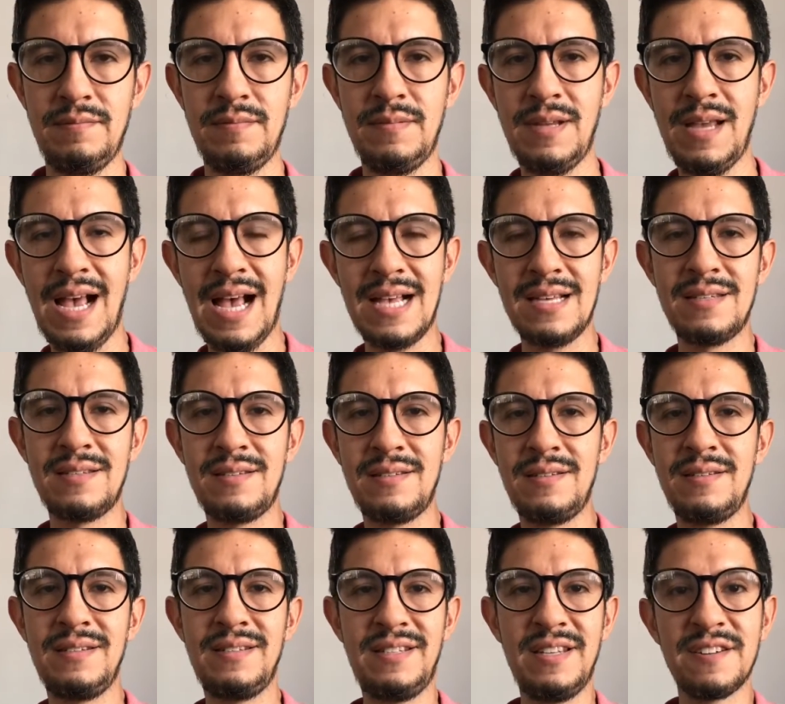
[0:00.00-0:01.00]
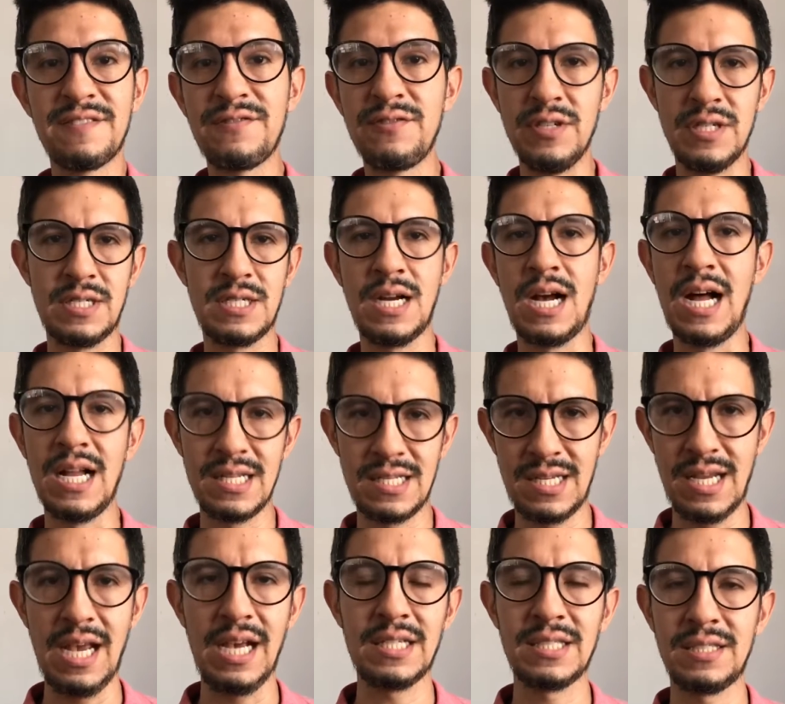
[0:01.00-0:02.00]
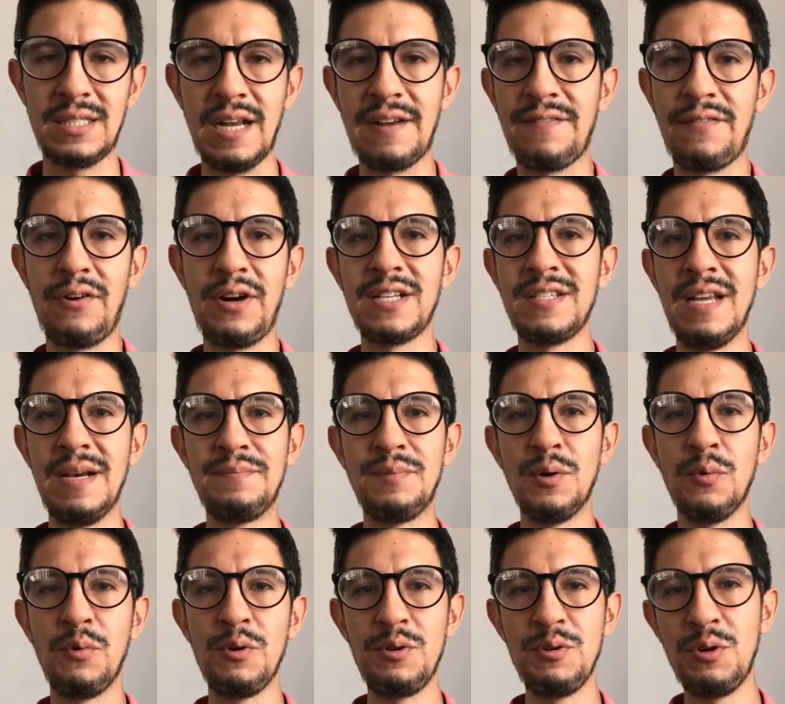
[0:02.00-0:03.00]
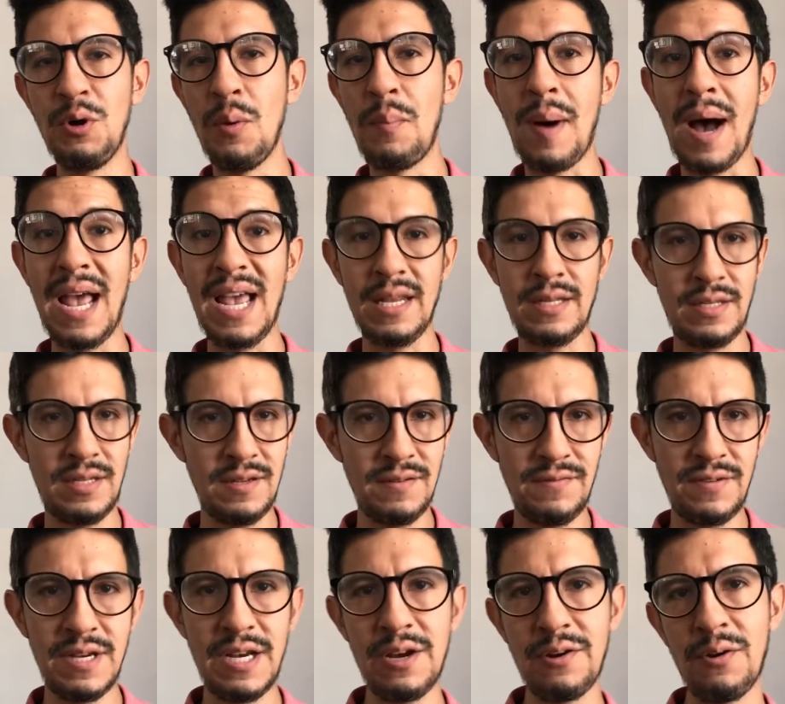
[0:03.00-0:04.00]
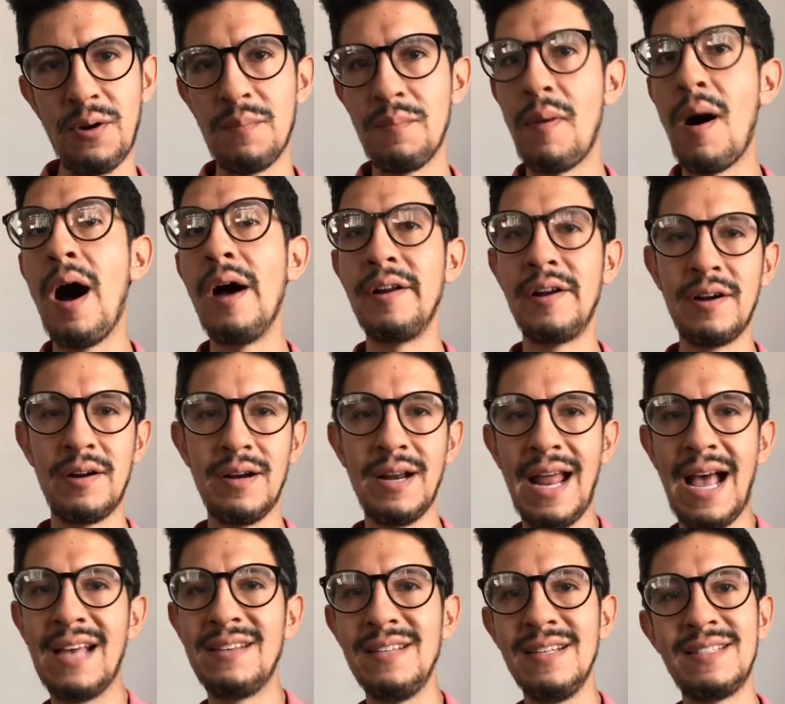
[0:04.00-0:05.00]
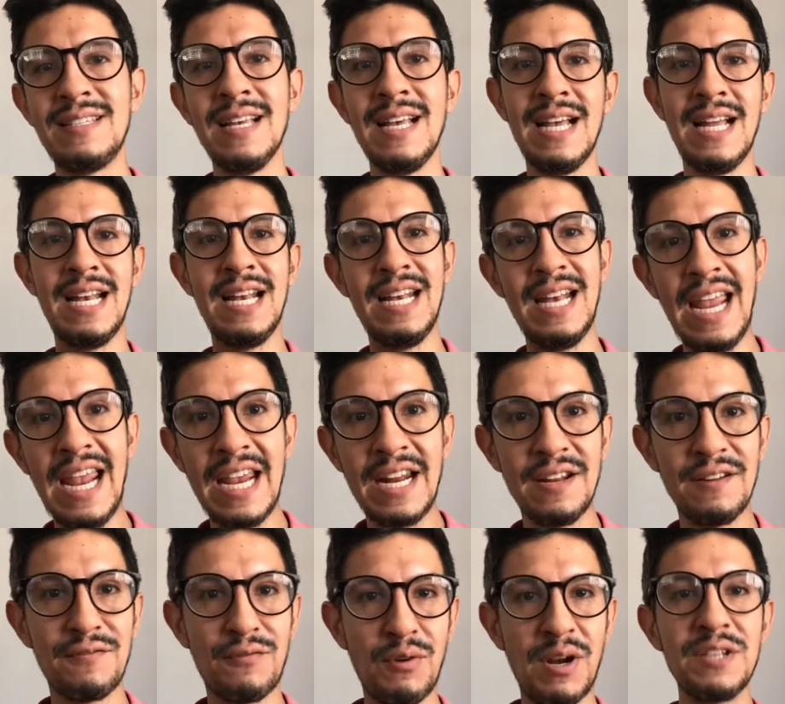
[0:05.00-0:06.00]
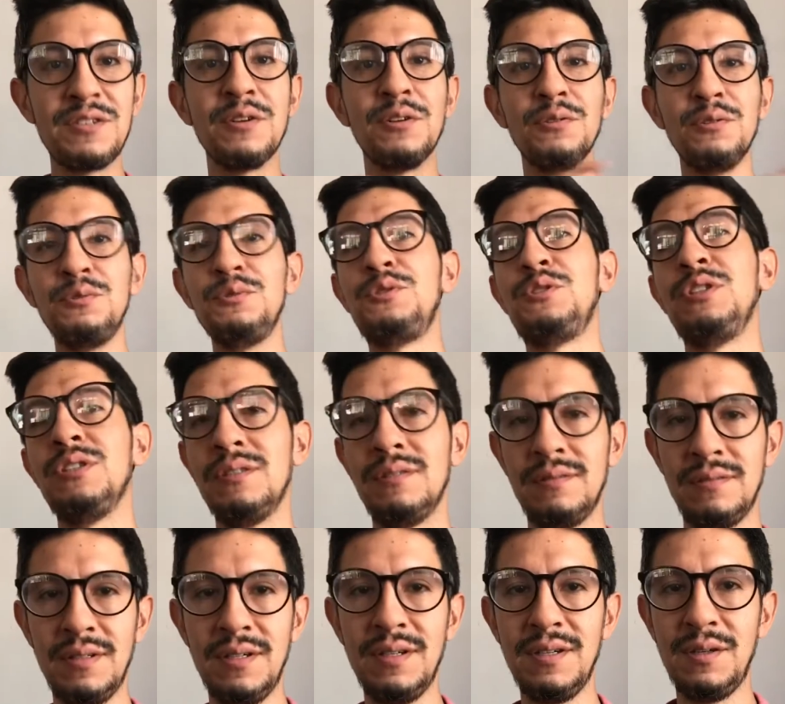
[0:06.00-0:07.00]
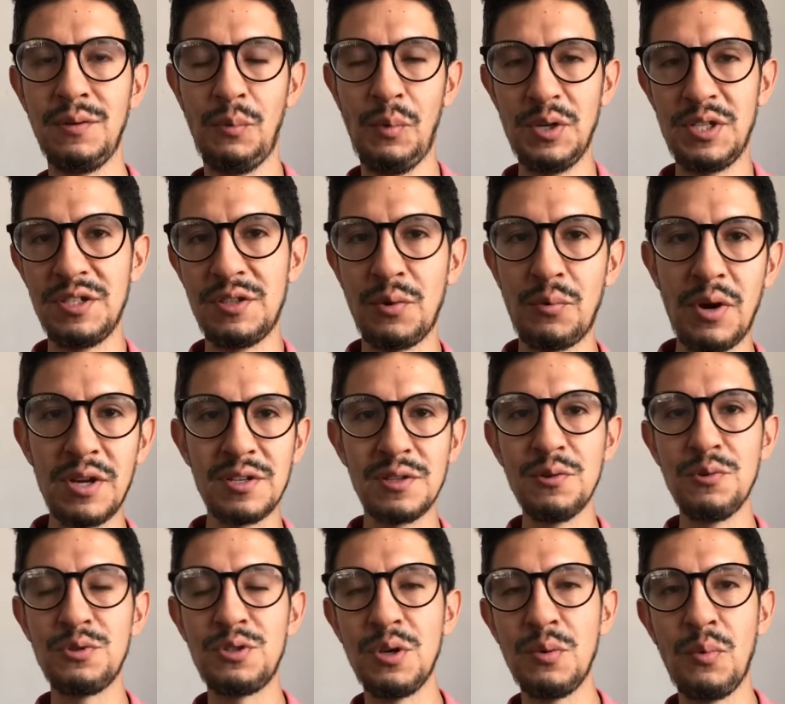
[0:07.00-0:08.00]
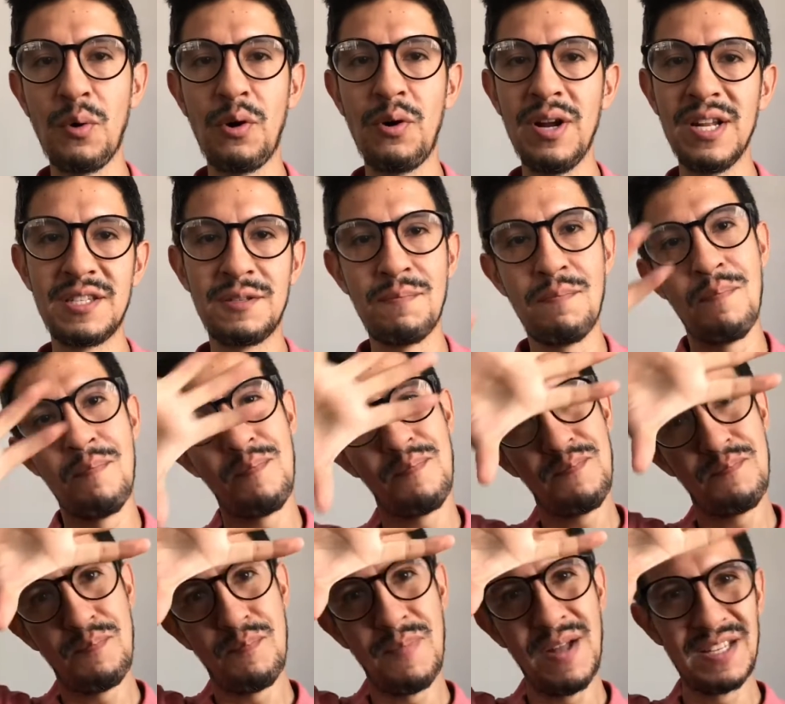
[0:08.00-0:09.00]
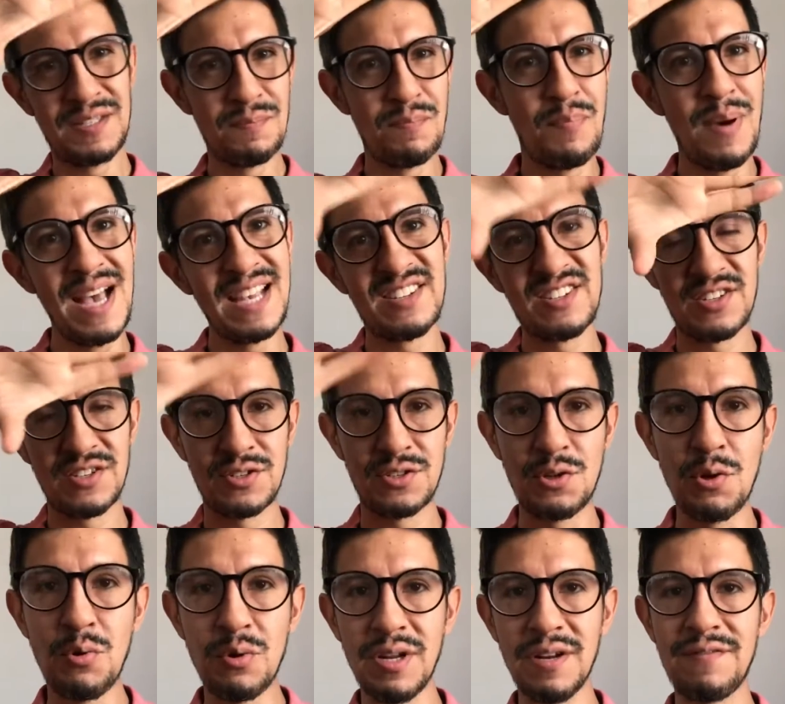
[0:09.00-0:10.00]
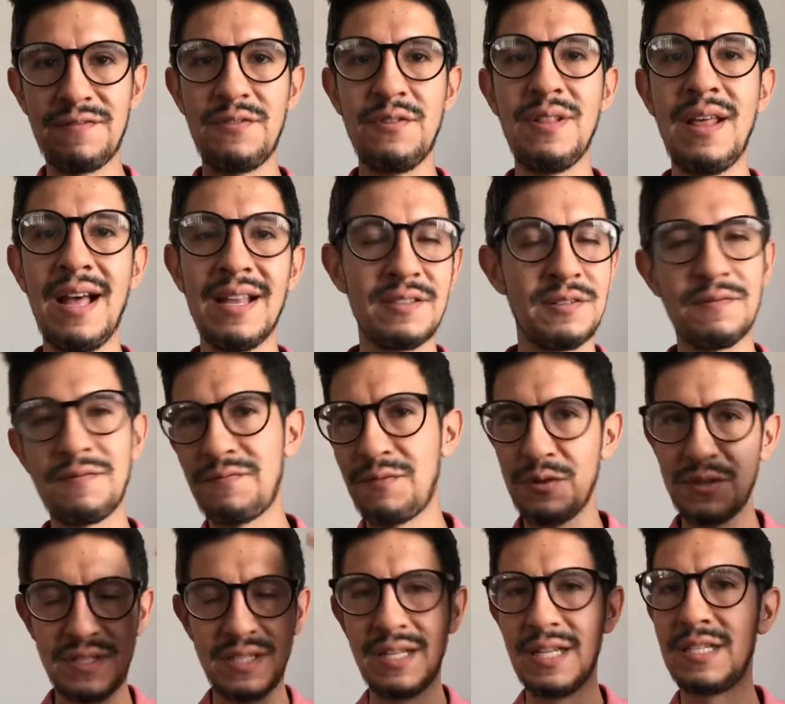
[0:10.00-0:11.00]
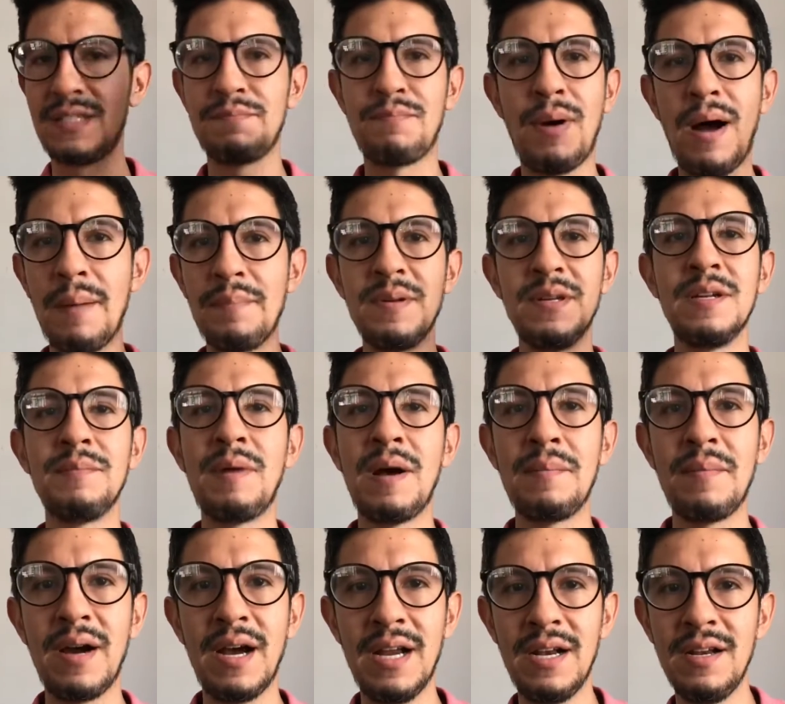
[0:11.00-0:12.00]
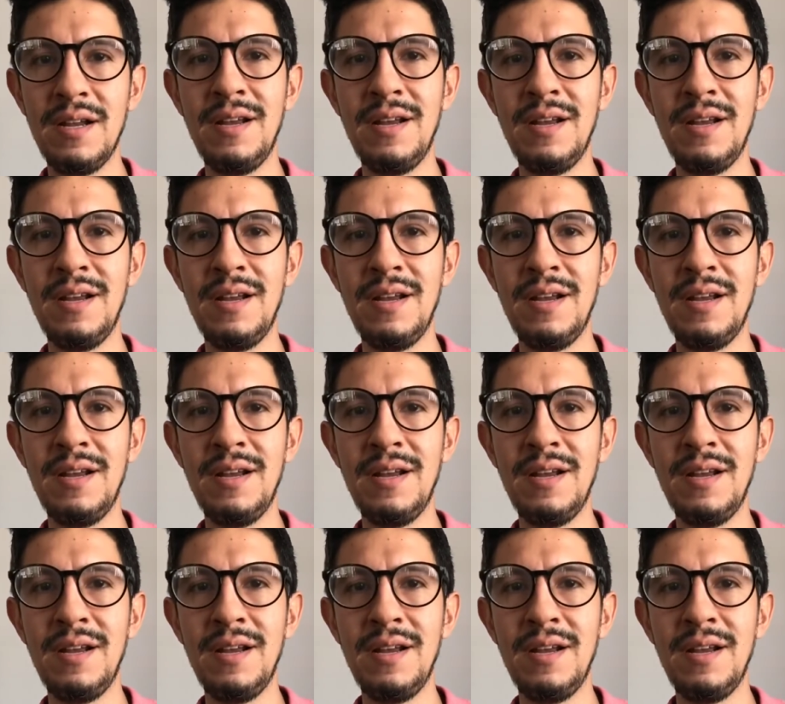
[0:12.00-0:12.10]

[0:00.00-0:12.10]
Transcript: has different contexts. Like for example, when you go buy a TV or a monitor, it has its native resolution, which is the resolution where it's best suited for that. It's the first thing that just popped into my mind.